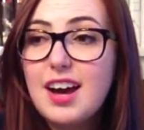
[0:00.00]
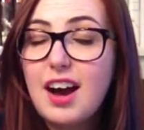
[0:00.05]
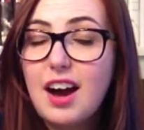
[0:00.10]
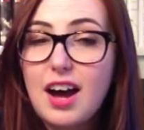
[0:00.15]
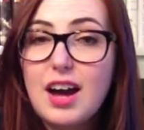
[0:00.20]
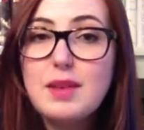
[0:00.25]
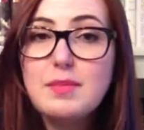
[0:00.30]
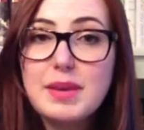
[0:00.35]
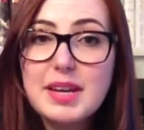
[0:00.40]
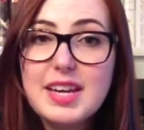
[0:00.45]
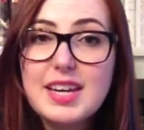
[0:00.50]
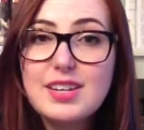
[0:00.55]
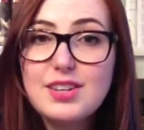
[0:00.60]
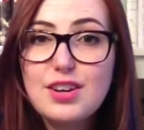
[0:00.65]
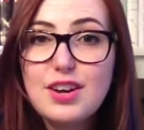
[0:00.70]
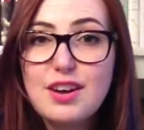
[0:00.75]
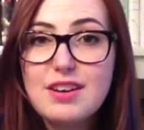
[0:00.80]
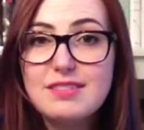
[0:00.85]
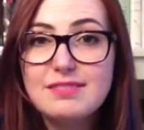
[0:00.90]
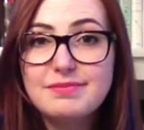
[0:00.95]
on my
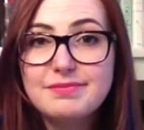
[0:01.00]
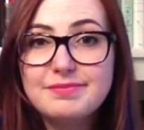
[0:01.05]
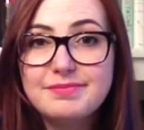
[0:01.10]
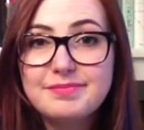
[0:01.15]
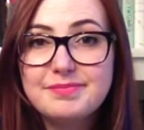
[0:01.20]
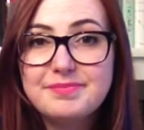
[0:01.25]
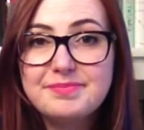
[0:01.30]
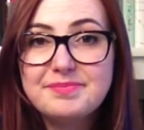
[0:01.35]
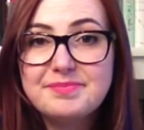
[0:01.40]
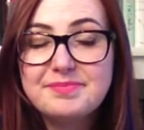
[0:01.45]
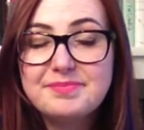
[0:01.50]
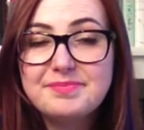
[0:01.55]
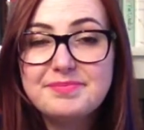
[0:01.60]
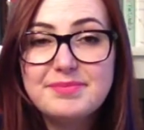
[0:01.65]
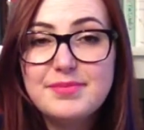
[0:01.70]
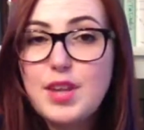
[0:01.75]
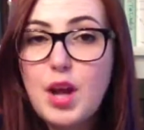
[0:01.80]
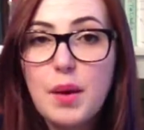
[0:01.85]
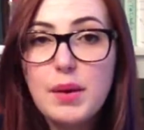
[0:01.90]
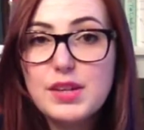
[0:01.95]
Kindle.
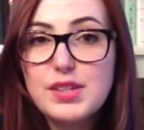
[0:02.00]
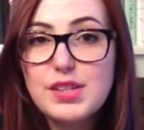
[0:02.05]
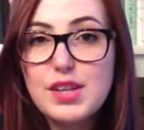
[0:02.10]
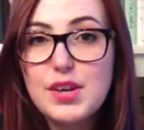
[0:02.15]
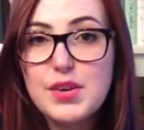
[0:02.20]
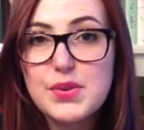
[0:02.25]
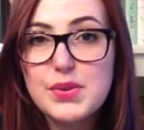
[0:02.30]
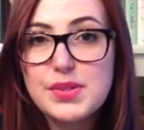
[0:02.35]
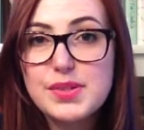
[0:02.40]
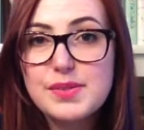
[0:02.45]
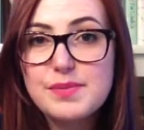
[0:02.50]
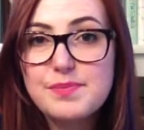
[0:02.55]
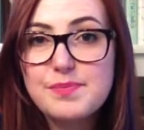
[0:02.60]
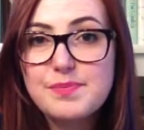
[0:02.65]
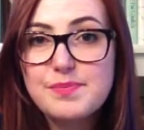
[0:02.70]
No excuse.